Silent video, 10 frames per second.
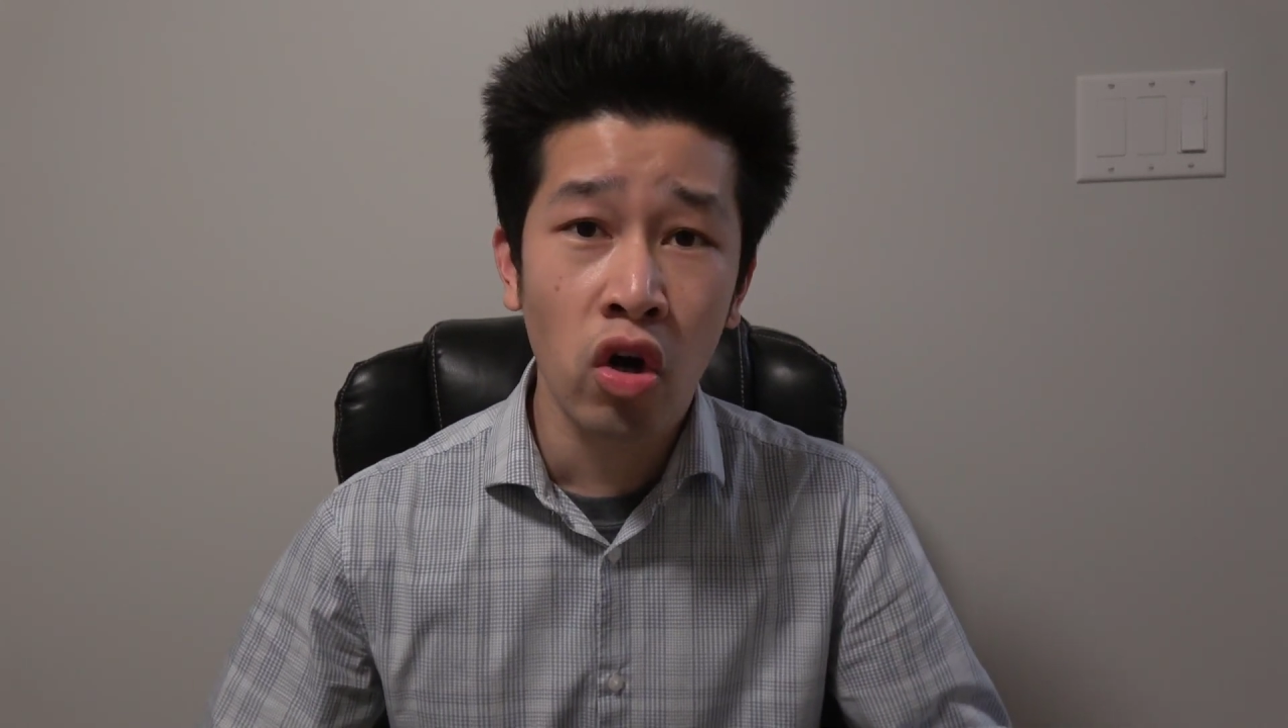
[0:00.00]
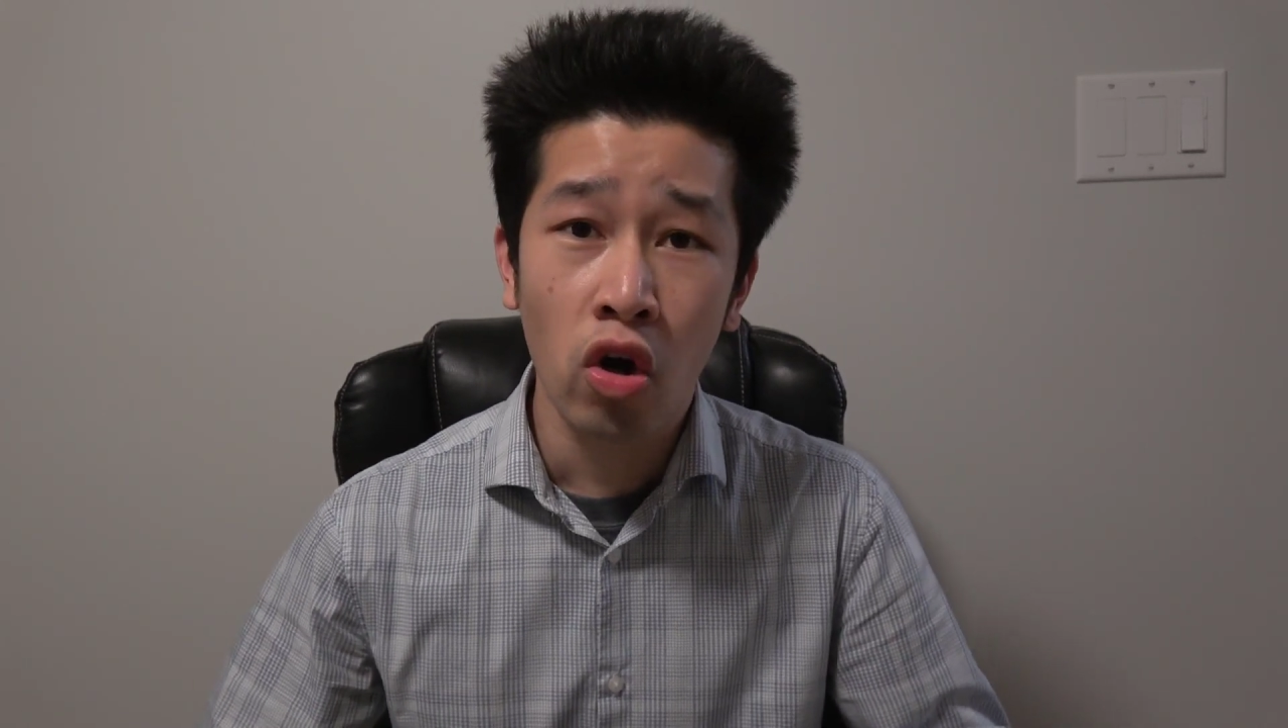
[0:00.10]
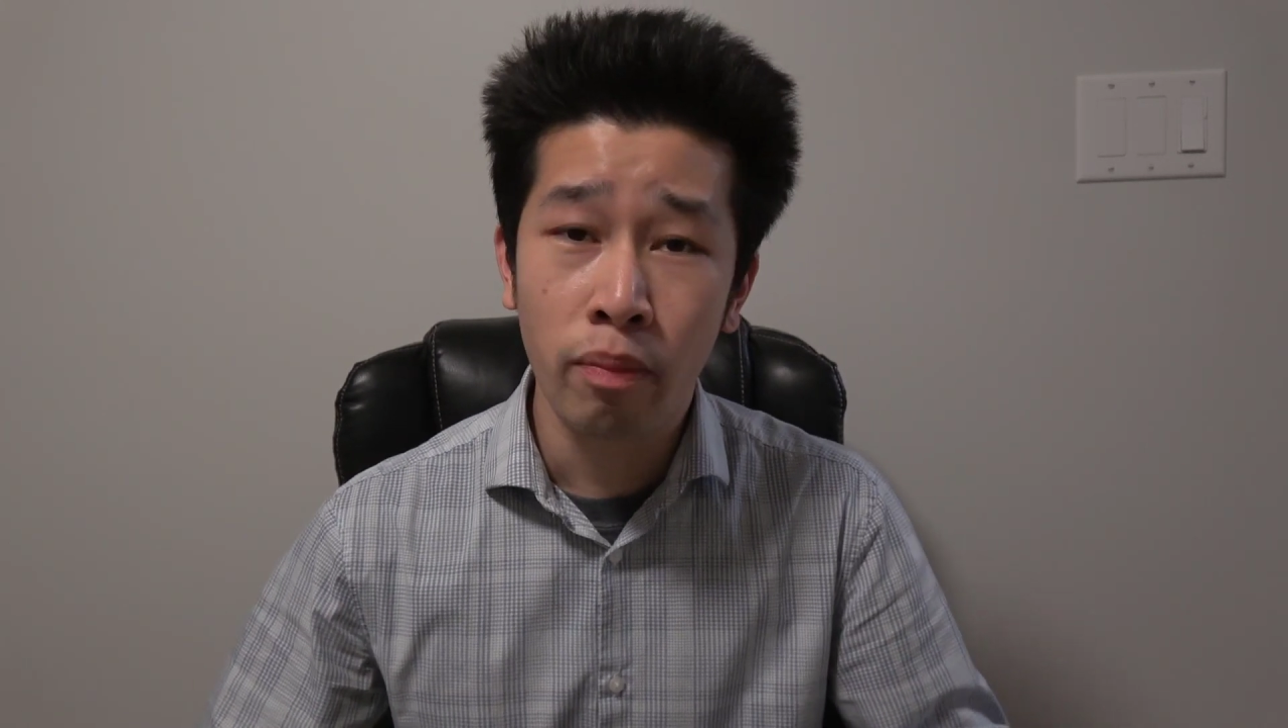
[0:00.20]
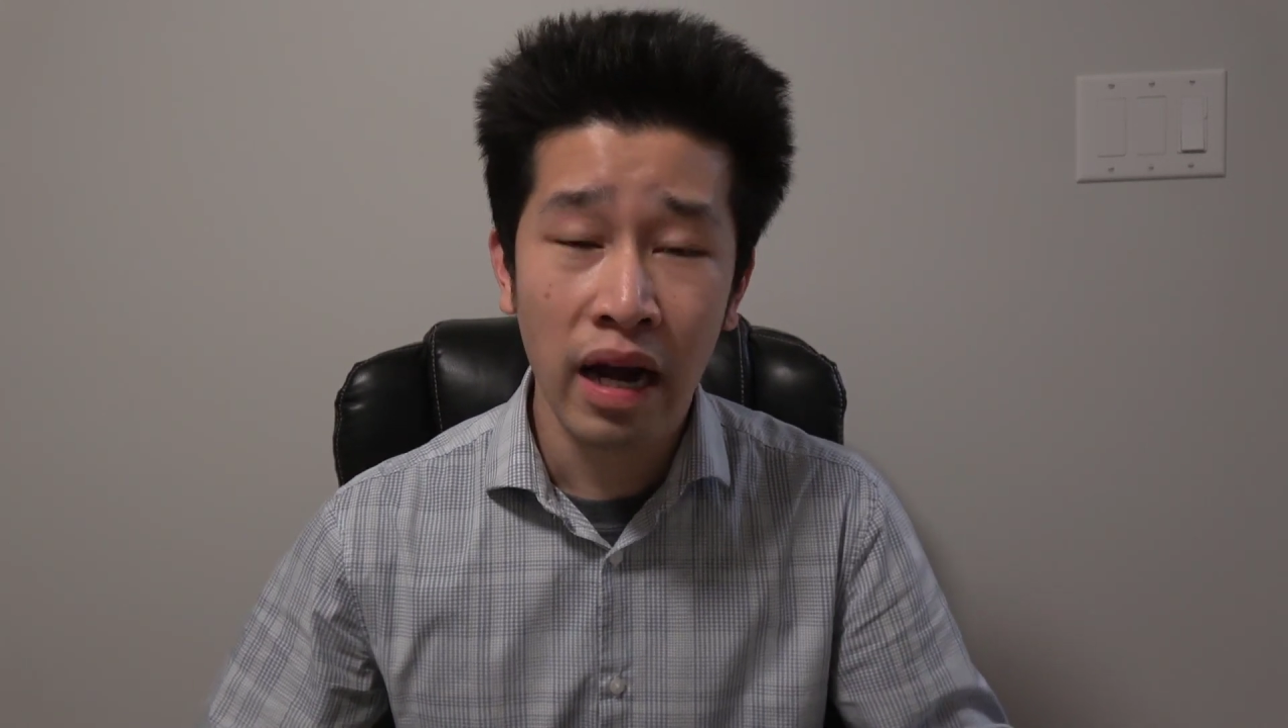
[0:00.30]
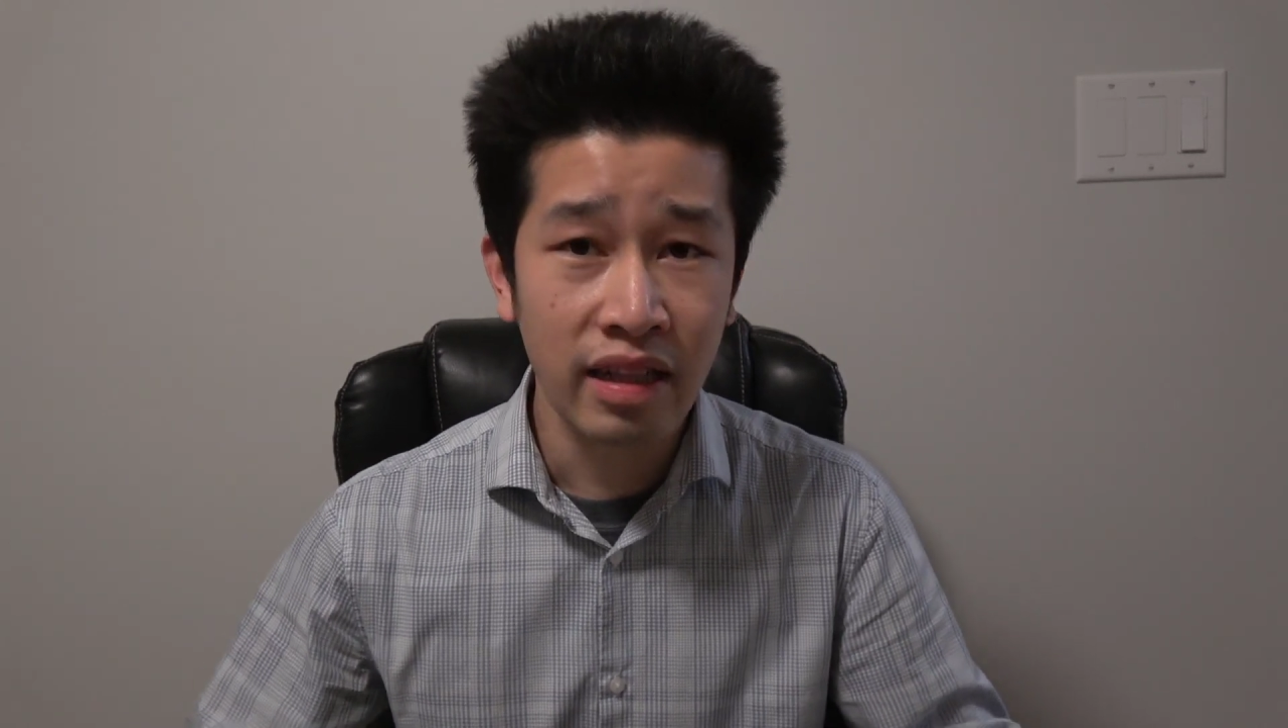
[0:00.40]

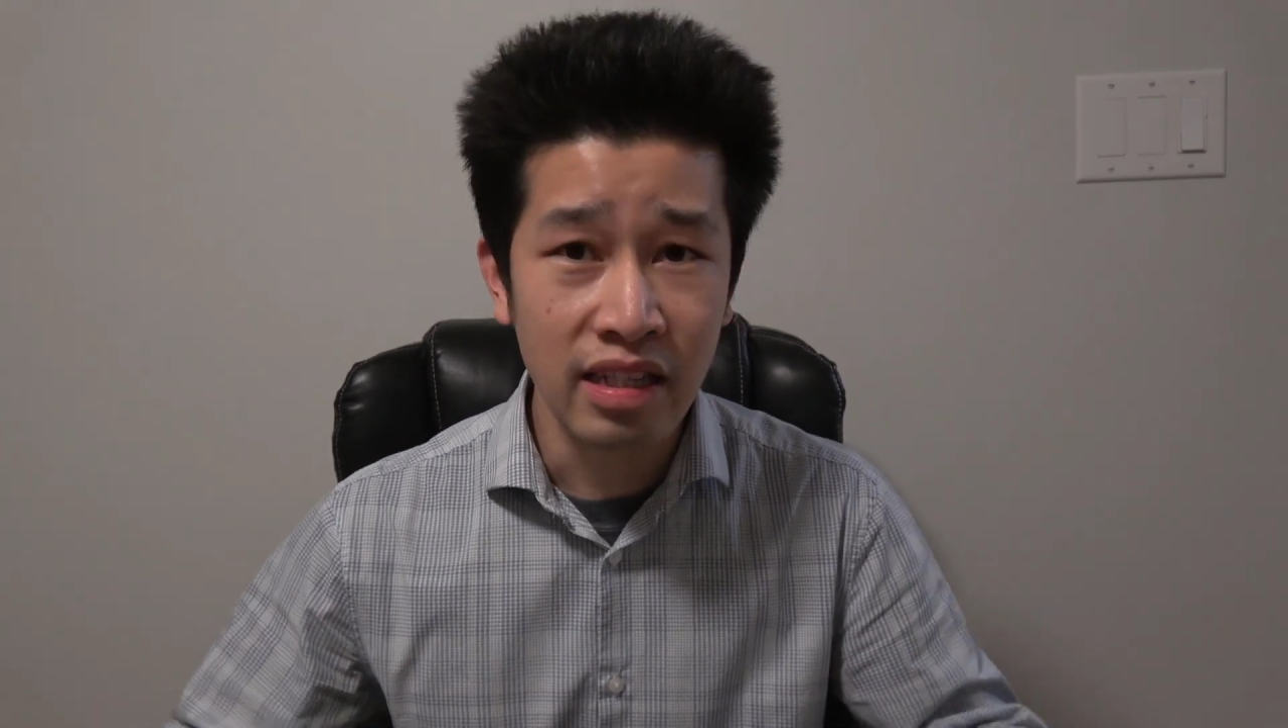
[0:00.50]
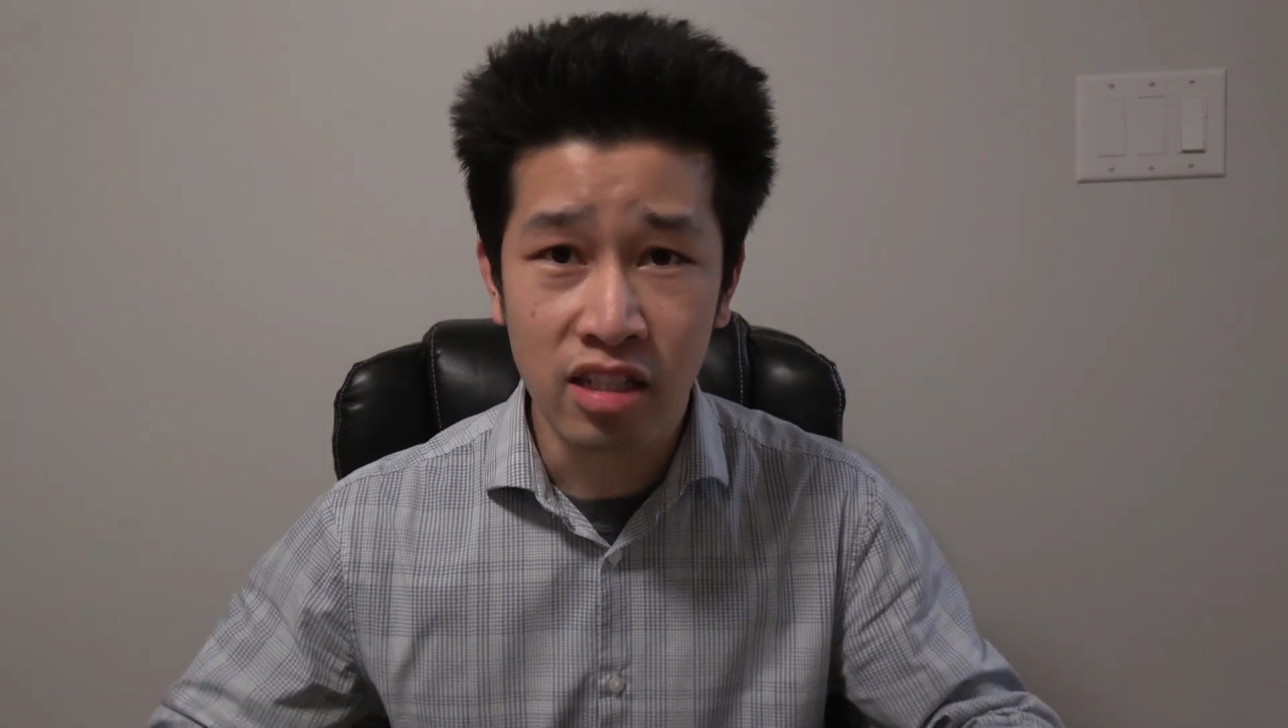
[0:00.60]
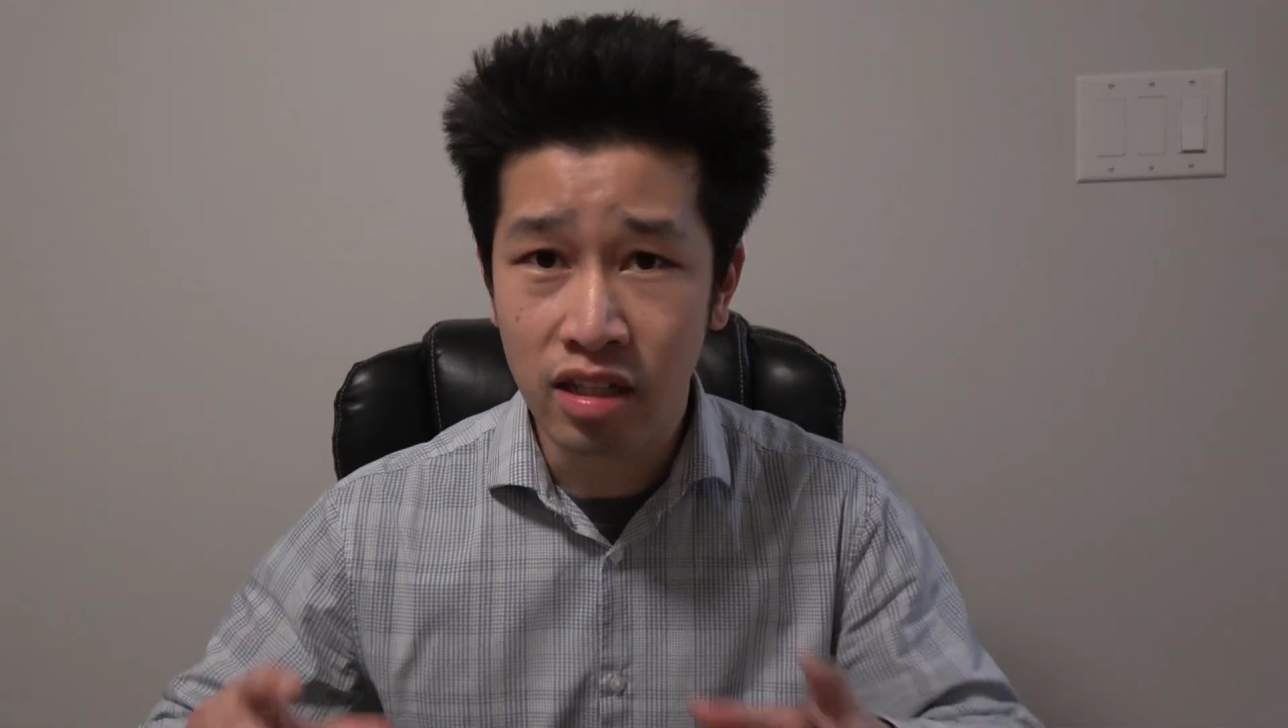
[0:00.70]
are buying these